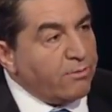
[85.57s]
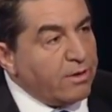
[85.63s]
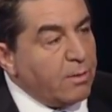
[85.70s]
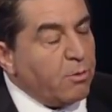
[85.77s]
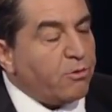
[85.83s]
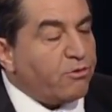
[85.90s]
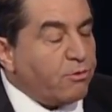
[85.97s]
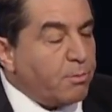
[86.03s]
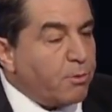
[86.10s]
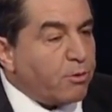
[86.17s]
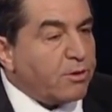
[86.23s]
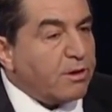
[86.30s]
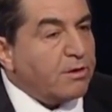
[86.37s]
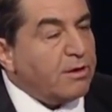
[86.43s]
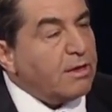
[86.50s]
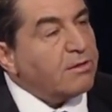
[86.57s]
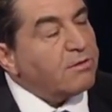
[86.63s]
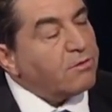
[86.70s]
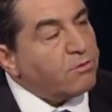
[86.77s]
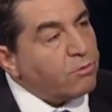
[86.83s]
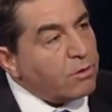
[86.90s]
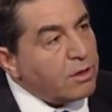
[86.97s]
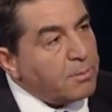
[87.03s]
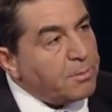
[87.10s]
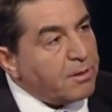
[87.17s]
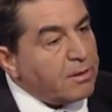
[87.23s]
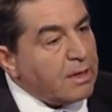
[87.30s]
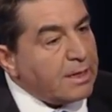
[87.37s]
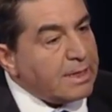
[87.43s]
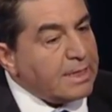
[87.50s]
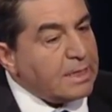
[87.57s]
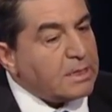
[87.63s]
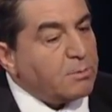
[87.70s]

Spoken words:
the most important things is to keep it like this,